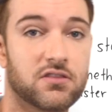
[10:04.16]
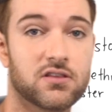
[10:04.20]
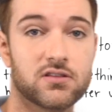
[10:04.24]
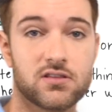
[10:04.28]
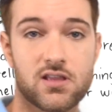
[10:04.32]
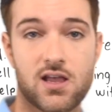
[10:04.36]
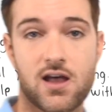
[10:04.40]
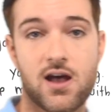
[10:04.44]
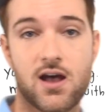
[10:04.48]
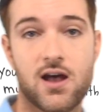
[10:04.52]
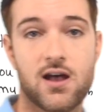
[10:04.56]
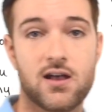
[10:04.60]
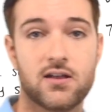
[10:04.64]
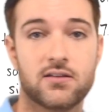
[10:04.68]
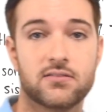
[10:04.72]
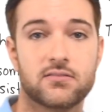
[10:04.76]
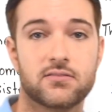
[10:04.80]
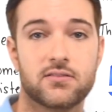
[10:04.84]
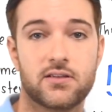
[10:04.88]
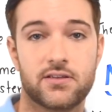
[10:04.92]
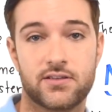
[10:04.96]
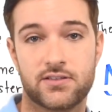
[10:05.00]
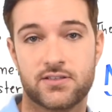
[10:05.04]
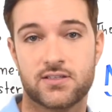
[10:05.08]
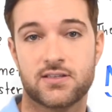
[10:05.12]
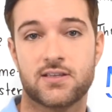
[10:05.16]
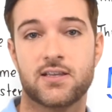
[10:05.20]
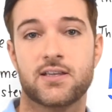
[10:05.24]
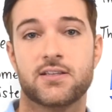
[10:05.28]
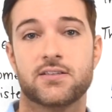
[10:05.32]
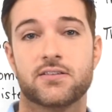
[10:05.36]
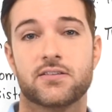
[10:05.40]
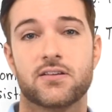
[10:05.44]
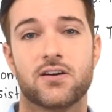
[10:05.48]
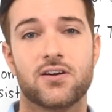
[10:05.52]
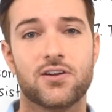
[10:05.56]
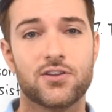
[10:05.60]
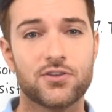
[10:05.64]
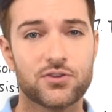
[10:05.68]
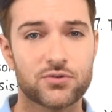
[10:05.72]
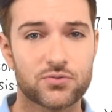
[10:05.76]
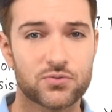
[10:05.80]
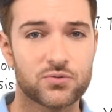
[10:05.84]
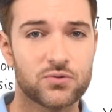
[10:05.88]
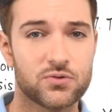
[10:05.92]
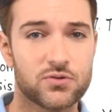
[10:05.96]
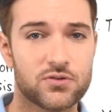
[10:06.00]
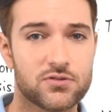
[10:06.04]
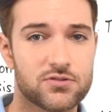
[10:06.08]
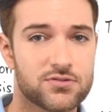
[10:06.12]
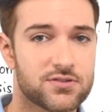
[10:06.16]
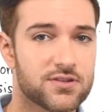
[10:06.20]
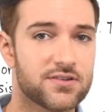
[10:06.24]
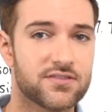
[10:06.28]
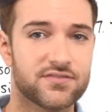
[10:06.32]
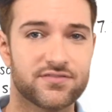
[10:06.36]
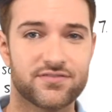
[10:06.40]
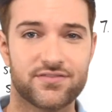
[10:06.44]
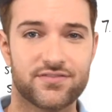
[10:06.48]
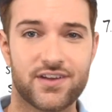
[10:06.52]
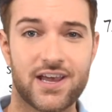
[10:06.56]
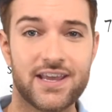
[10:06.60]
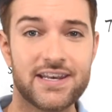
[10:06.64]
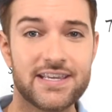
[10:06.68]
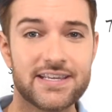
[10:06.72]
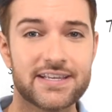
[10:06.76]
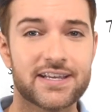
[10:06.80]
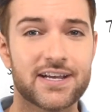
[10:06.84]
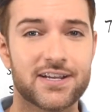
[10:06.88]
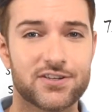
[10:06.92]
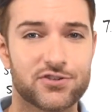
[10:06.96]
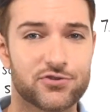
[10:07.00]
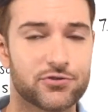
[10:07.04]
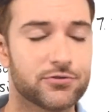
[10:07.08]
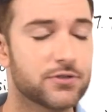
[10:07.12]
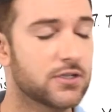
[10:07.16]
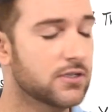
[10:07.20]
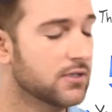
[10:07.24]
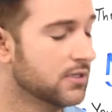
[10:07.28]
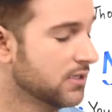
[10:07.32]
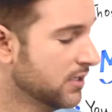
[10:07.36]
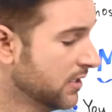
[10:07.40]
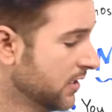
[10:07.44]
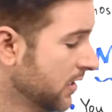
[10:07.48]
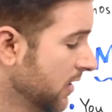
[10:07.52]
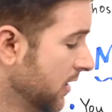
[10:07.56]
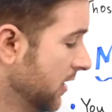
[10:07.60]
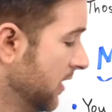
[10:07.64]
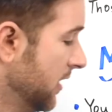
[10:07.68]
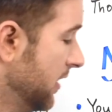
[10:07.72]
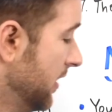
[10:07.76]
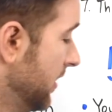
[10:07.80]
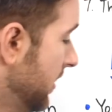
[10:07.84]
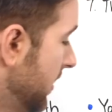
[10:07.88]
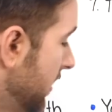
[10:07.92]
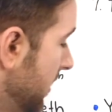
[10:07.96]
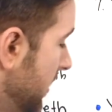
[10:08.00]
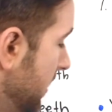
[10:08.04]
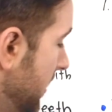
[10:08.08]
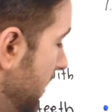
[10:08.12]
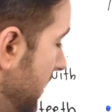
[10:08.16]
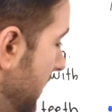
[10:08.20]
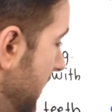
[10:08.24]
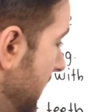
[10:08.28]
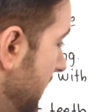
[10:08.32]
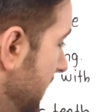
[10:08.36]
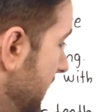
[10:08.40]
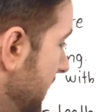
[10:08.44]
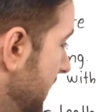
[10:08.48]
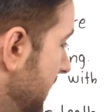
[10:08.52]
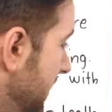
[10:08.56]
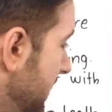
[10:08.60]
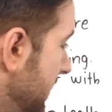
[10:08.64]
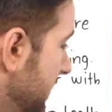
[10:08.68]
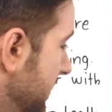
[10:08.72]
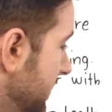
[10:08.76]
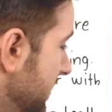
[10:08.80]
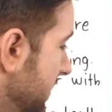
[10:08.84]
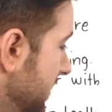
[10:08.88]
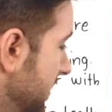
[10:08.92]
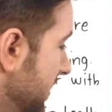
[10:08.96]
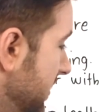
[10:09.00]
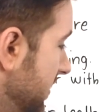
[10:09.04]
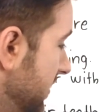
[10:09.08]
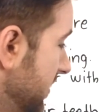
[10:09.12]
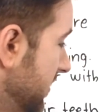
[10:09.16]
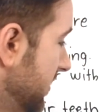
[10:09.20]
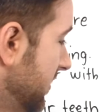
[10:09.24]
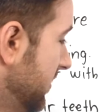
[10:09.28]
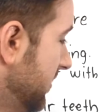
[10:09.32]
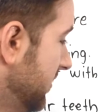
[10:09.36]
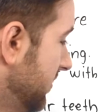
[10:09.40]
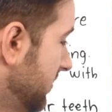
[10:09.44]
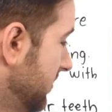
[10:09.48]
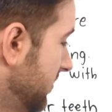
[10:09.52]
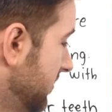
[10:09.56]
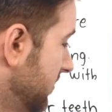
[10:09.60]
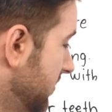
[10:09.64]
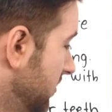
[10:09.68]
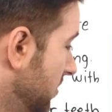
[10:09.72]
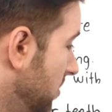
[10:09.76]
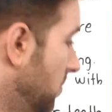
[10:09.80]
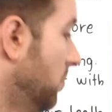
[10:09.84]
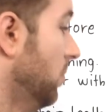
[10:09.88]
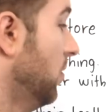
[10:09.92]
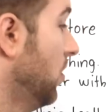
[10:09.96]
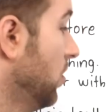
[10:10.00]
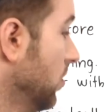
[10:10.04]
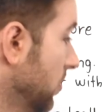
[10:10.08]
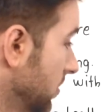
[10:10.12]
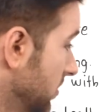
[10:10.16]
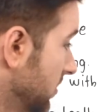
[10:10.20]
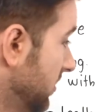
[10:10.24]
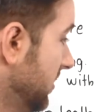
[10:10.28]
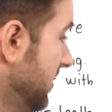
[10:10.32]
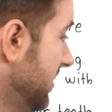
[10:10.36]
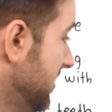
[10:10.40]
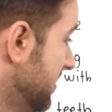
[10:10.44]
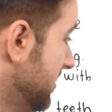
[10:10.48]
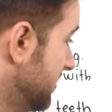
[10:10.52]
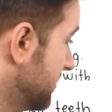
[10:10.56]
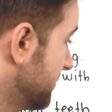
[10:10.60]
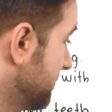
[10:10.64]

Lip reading: the law. It's against all the rules of any country. And morally, it's